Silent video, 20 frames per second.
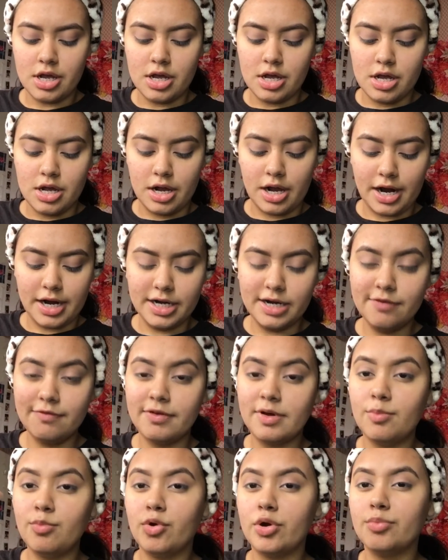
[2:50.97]
kind of
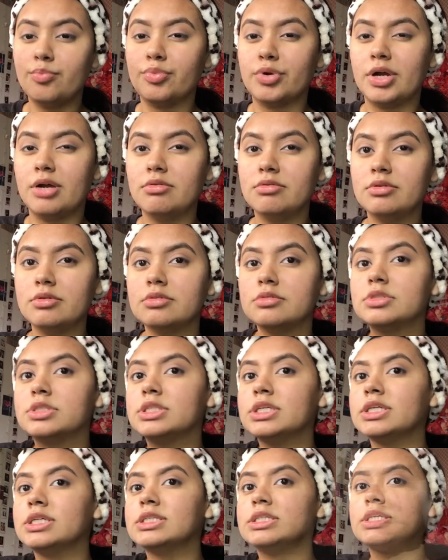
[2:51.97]
a more brown
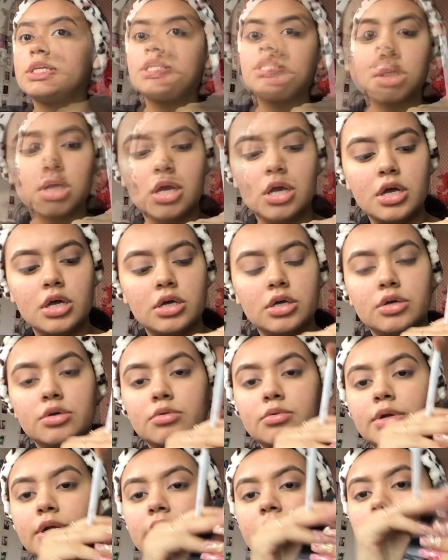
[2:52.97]
tint in there
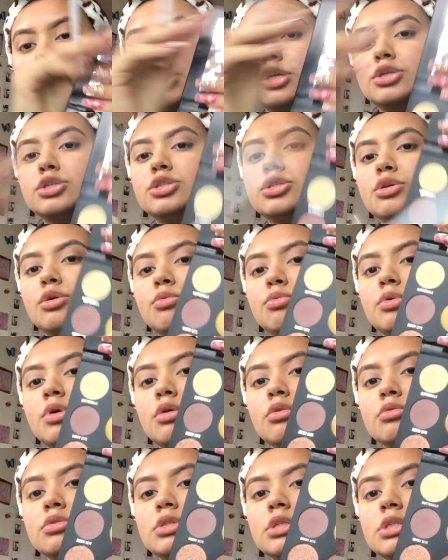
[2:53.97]
right here. So
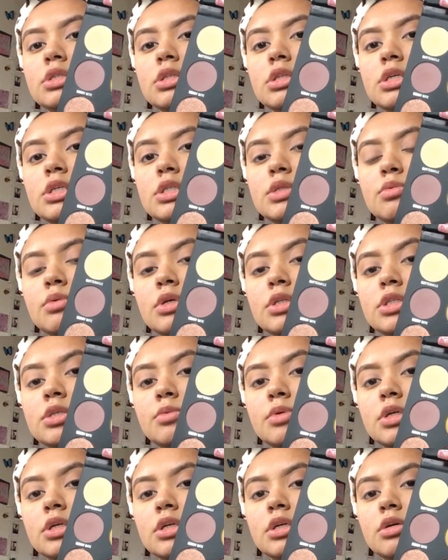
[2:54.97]
Rose is this one, so
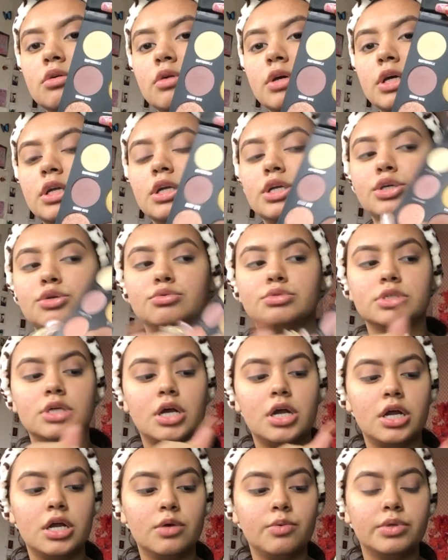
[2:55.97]
we're gonna go ahead and use
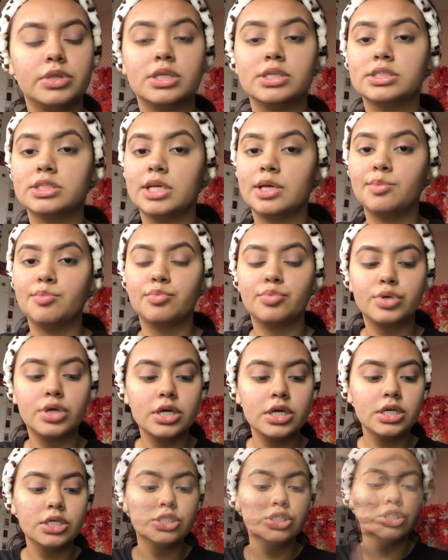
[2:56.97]
her with the same
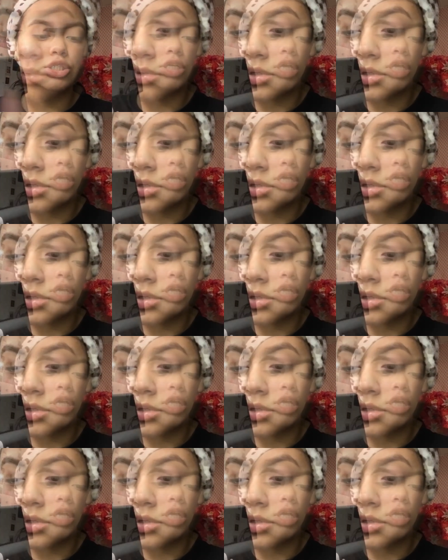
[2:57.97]
brush.